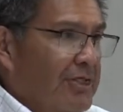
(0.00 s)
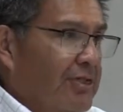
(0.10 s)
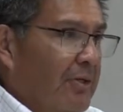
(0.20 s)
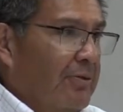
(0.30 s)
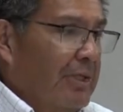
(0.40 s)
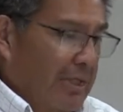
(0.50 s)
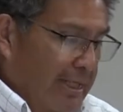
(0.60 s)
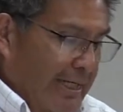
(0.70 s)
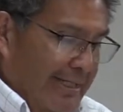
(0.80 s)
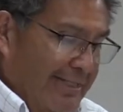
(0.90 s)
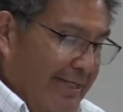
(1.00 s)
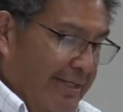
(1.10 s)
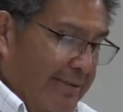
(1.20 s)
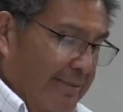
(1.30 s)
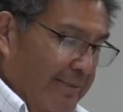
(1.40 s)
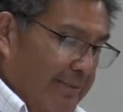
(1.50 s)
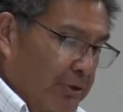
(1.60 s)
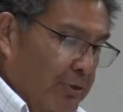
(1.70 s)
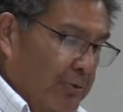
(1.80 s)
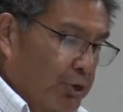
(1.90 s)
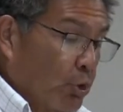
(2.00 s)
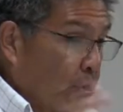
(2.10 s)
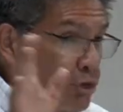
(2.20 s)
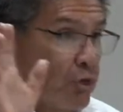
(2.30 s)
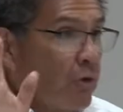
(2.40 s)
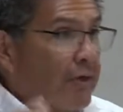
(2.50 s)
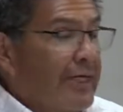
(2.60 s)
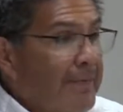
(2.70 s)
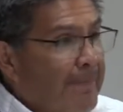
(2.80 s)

And so I said, short story,